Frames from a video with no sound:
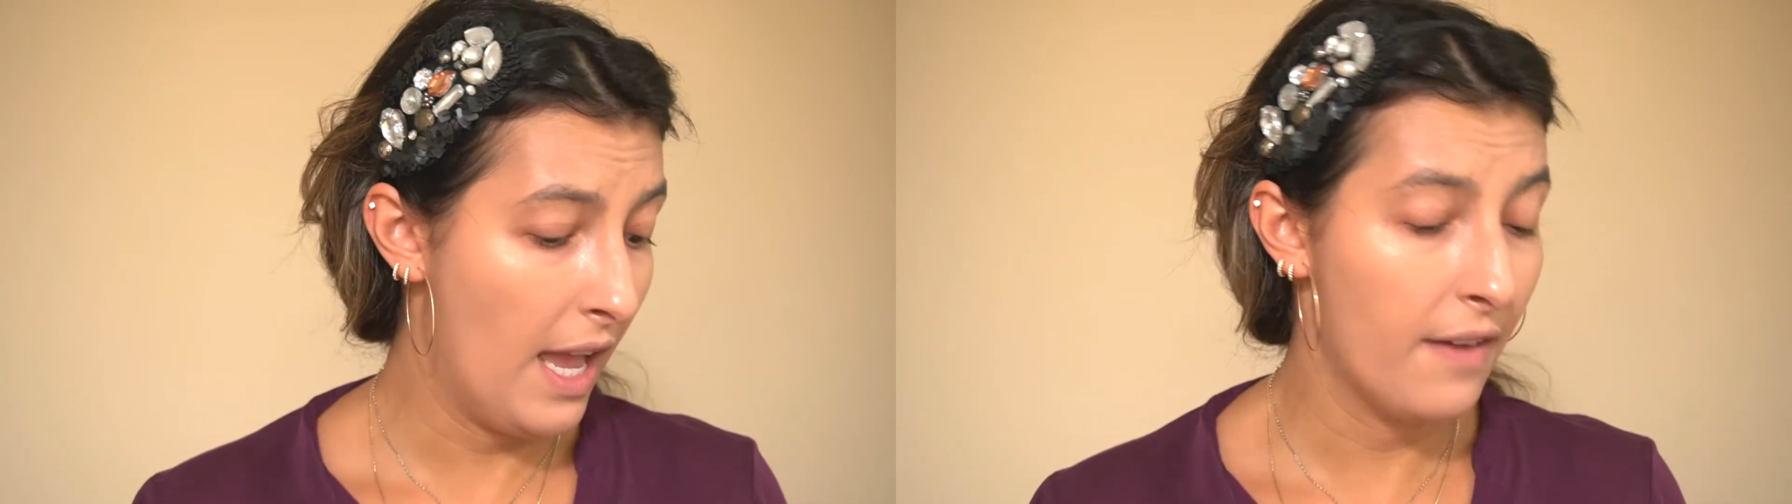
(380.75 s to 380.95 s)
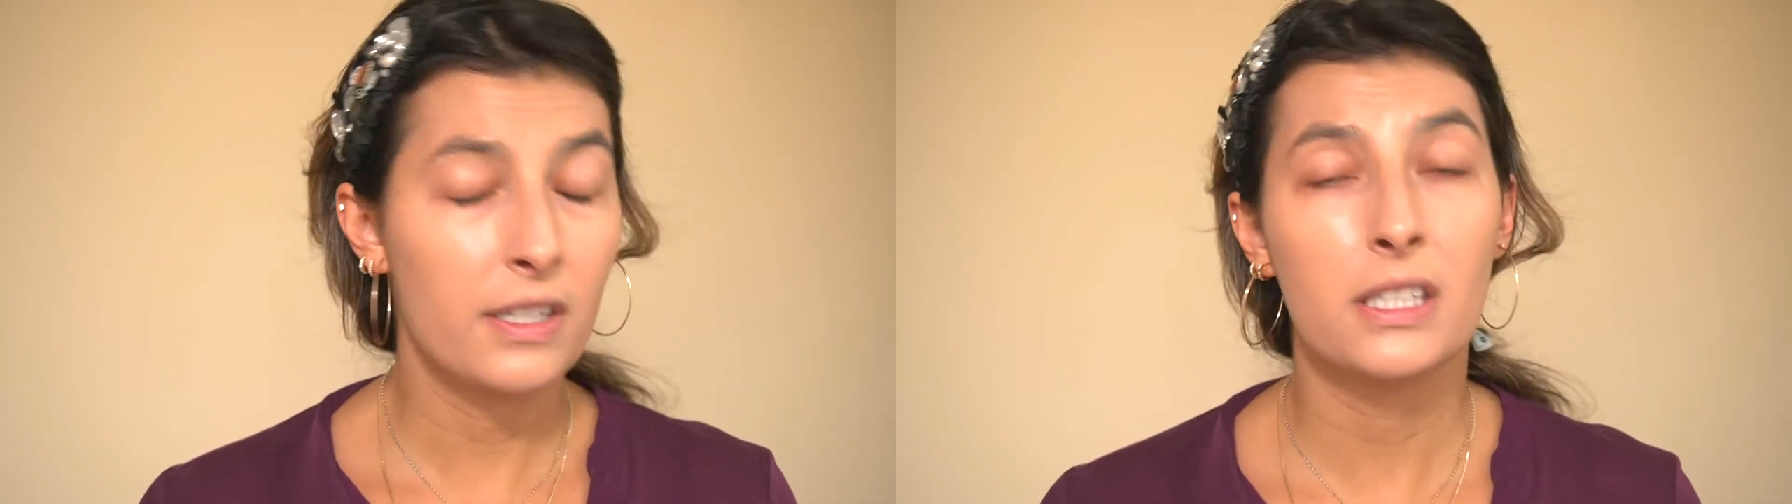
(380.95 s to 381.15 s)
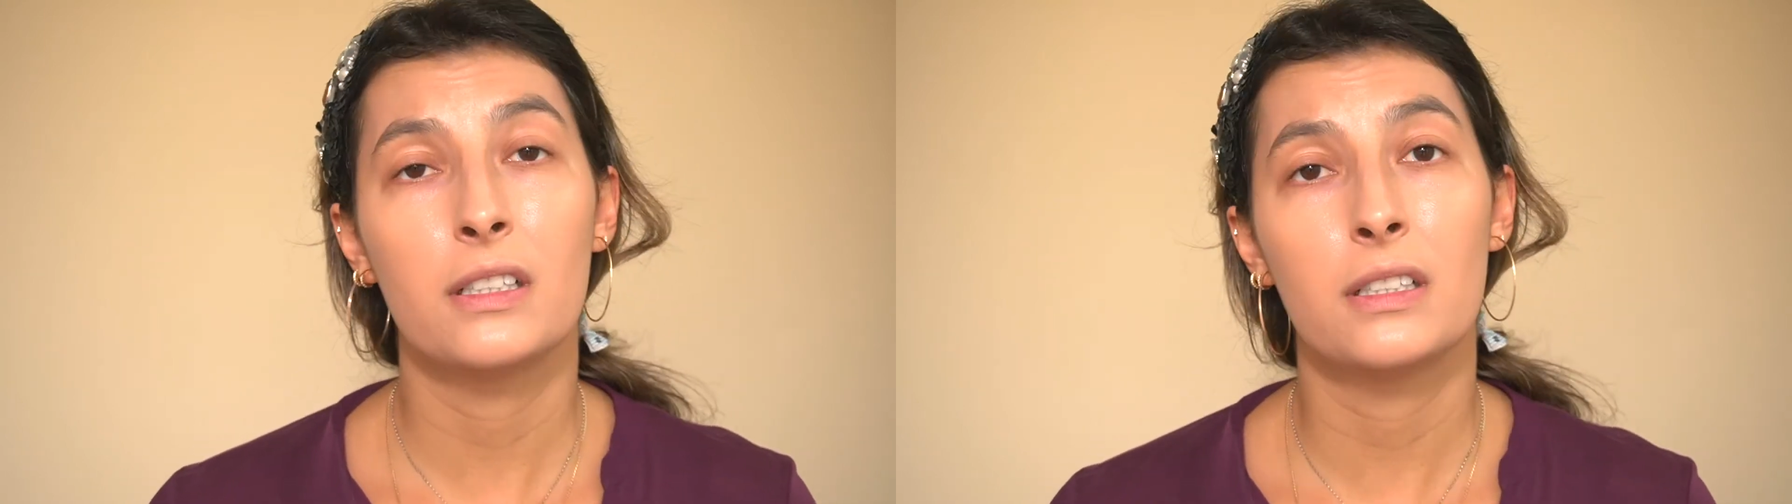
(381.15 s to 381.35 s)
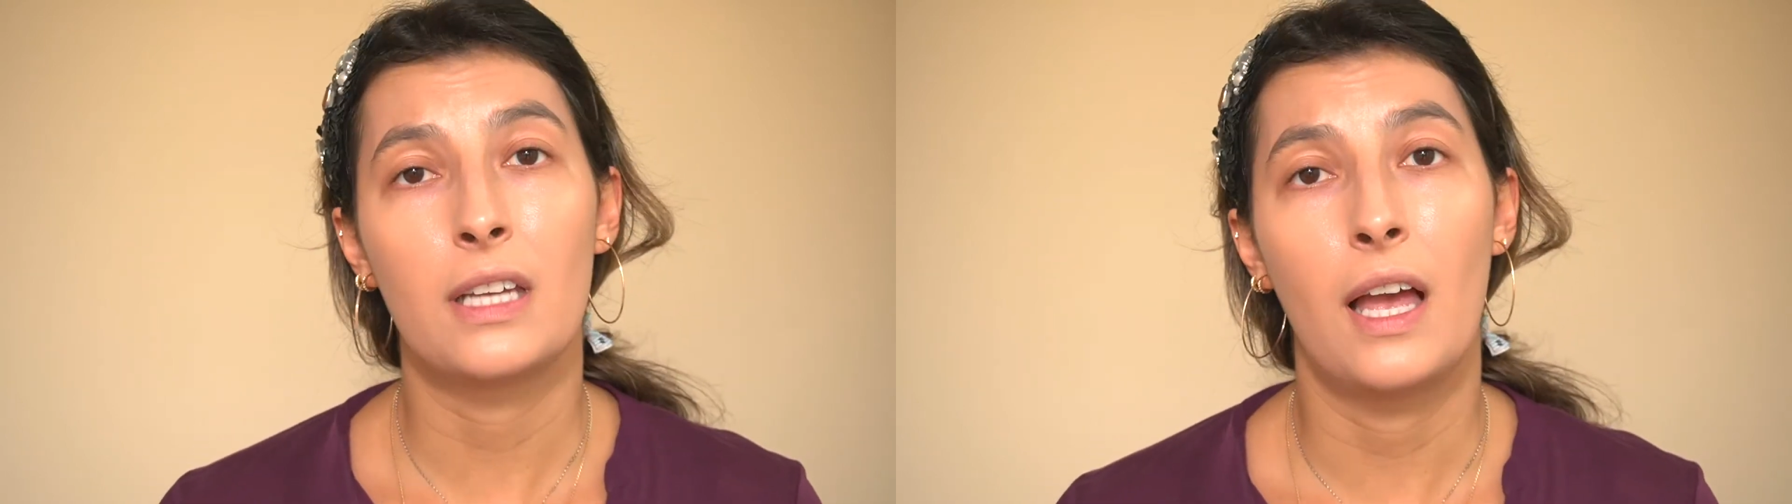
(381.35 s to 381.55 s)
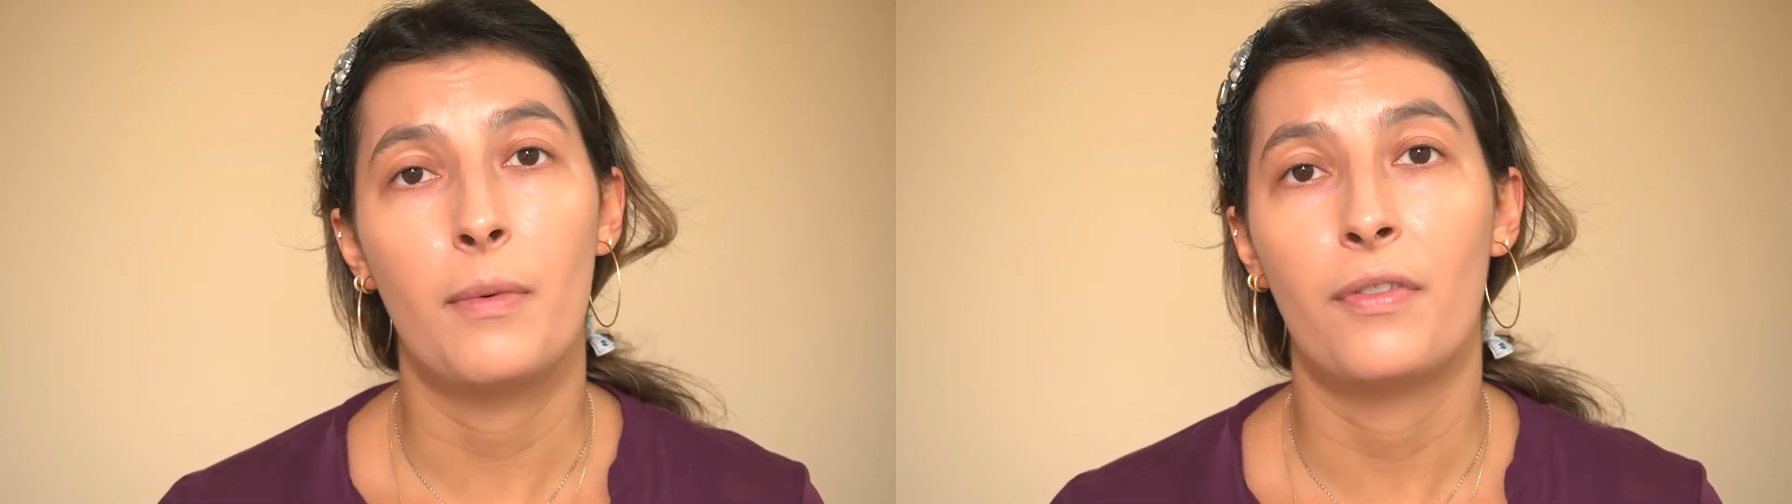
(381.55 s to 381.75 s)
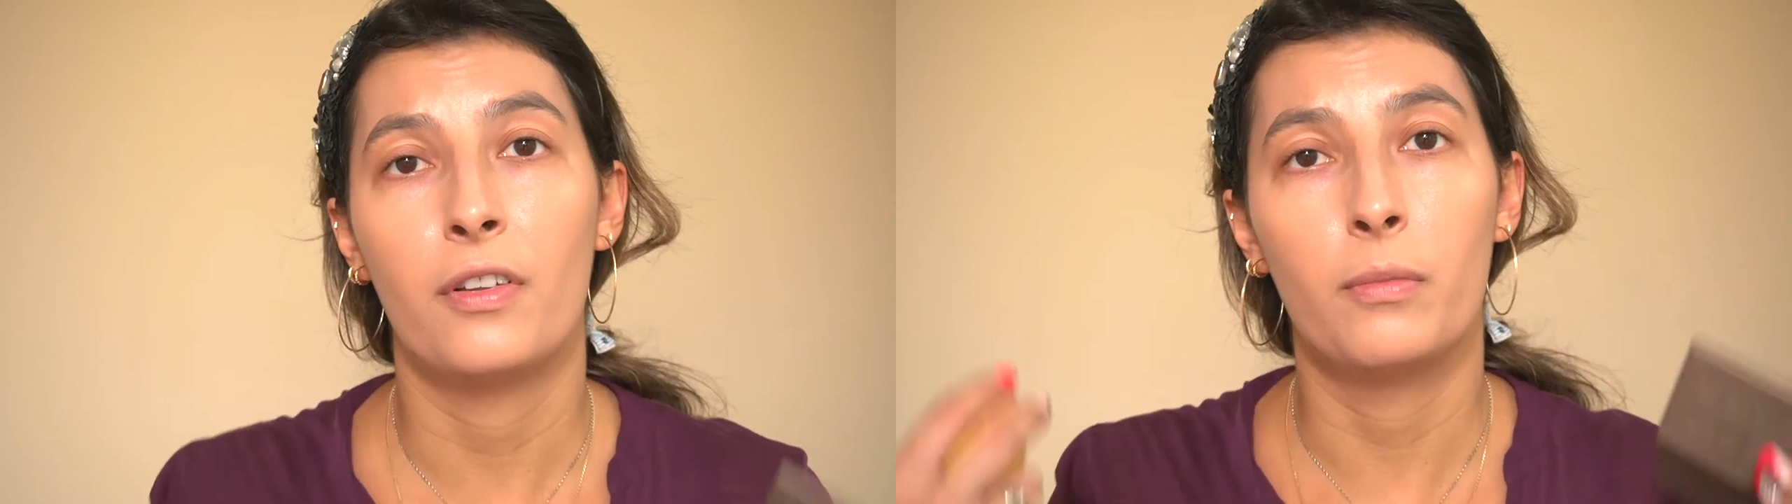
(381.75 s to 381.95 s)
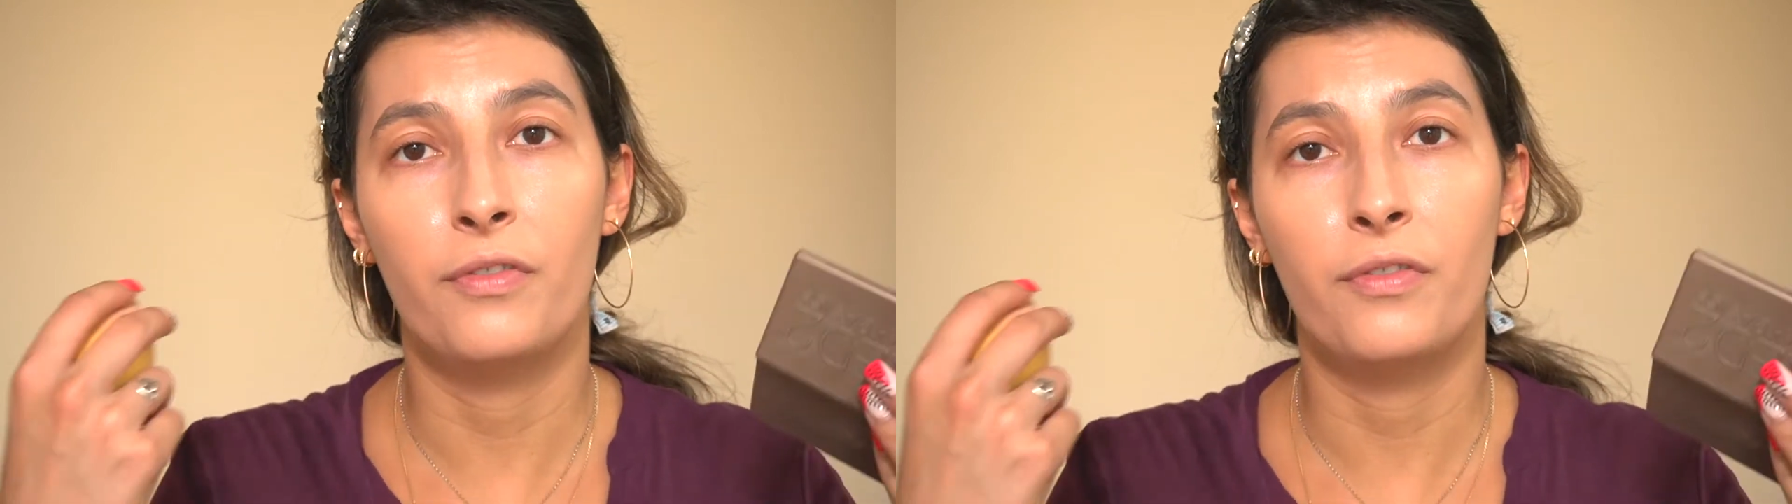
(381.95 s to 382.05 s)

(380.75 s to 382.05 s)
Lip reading: Every single time I film